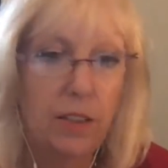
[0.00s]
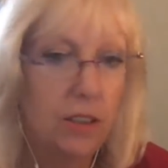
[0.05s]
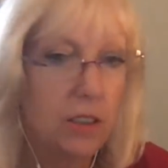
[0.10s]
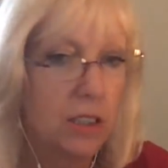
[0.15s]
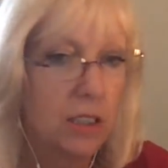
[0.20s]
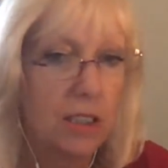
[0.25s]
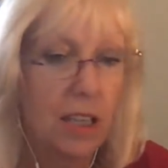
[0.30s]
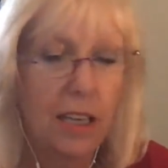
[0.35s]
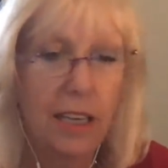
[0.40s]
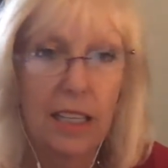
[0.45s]

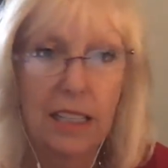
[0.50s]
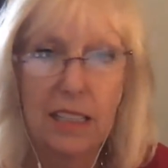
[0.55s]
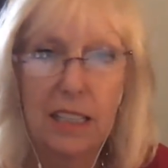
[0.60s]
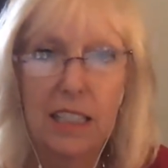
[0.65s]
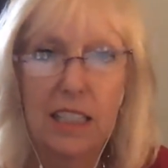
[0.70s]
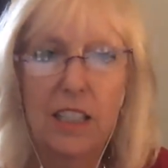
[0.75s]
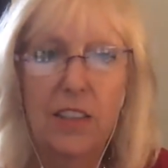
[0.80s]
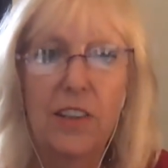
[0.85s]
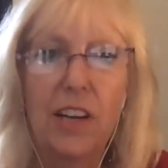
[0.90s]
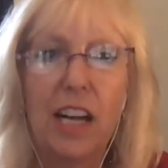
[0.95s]
It's not
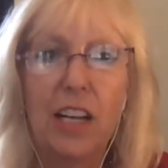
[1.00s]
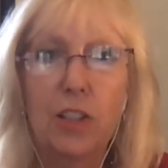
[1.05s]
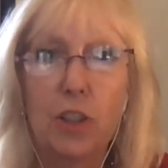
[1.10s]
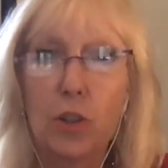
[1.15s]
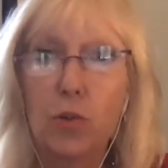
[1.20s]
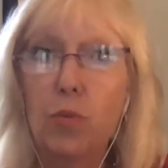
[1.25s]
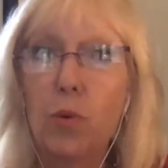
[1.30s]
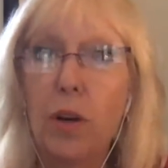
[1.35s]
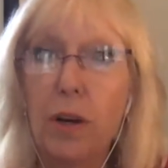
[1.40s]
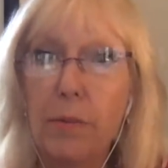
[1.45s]
necessary. I
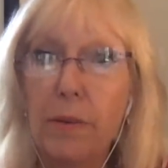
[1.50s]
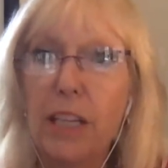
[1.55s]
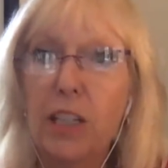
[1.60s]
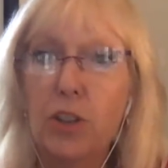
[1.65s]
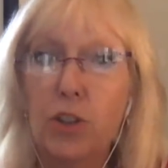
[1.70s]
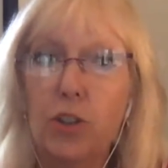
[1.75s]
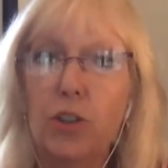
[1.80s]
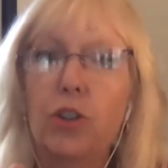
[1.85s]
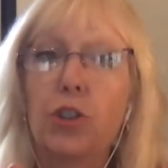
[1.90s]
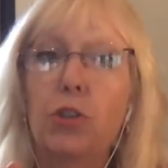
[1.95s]
just want to make
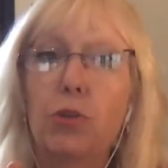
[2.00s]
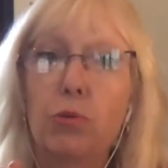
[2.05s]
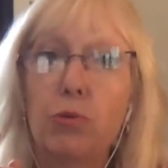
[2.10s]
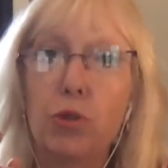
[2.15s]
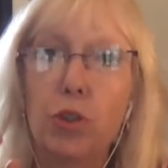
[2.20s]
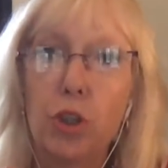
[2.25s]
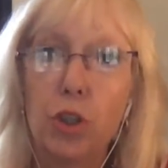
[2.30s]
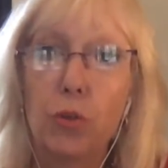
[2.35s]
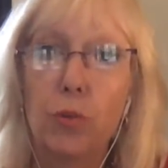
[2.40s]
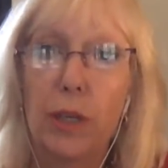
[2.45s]
sure you
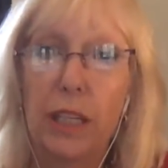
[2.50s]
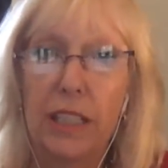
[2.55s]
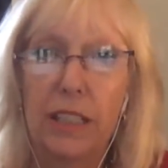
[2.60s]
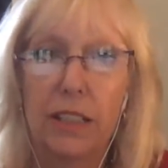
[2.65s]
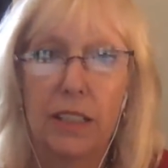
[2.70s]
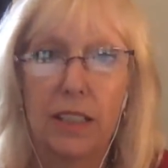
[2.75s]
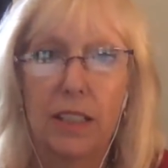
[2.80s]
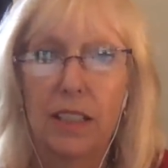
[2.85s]
do it.